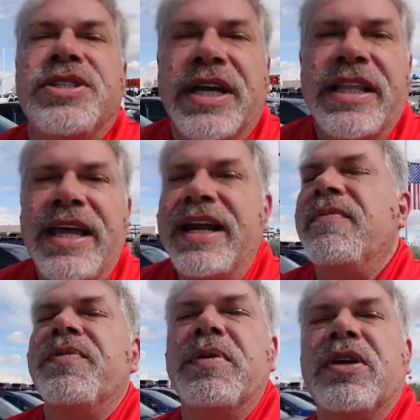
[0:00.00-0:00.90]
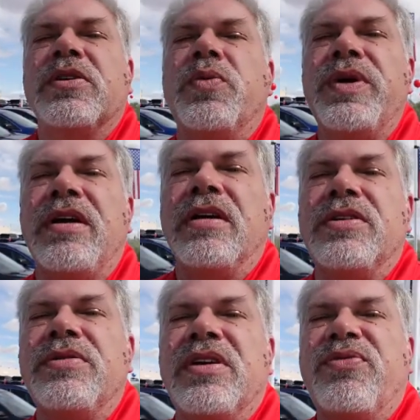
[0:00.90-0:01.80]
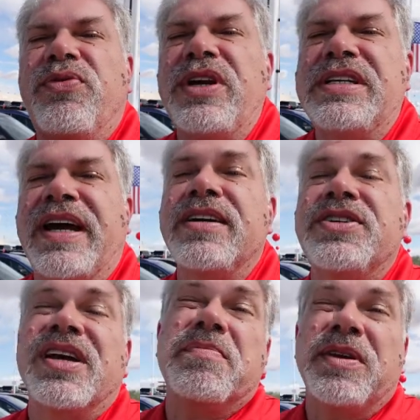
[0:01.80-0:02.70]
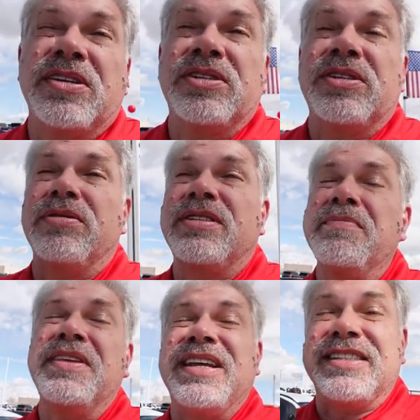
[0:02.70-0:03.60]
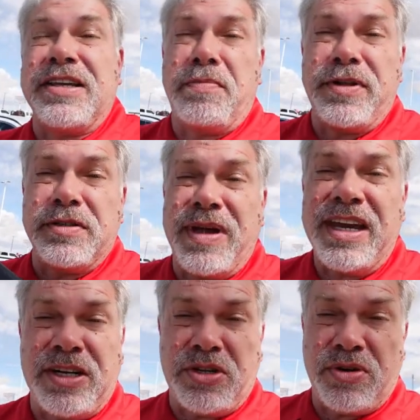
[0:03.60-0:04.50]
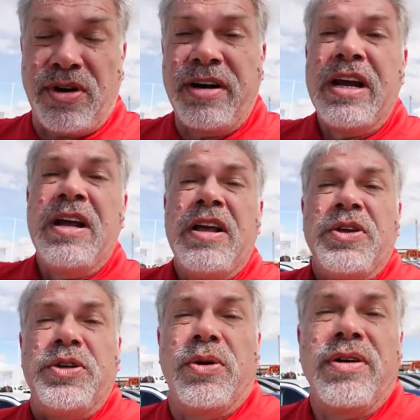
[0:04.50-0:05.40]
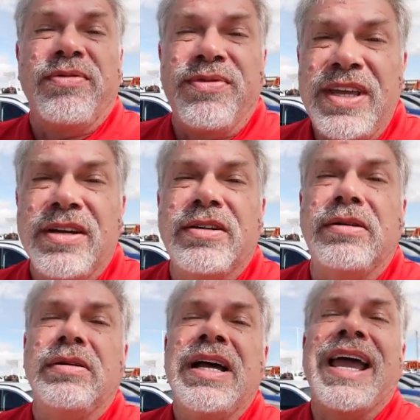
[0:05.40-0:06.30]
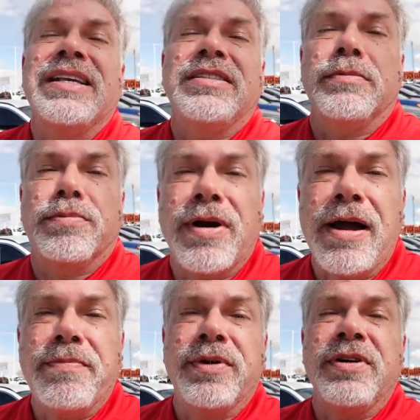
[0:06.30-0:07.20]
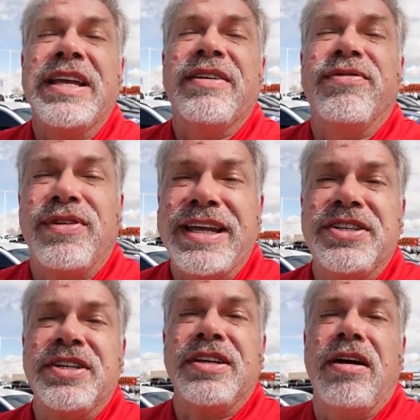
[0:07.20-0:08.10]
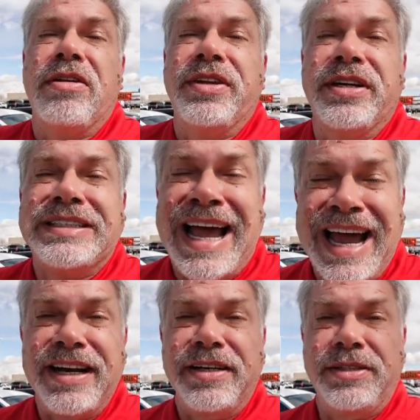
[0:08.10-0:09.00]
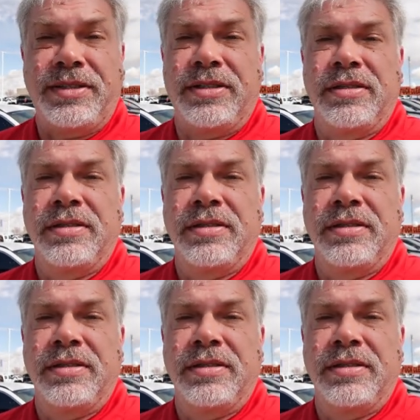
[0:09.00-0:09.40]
check that out, because we are doing a free tire check, because you know, something as simple as making sure your vehicle has the proper inflation on their tires